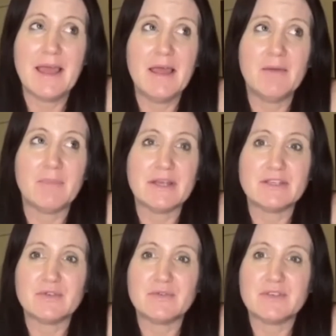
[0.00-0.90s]
My
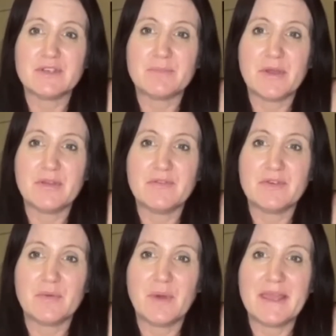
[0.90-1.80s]
sons are both
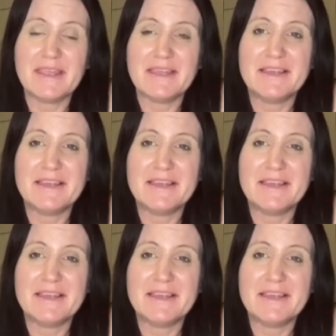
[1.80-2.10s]
awake,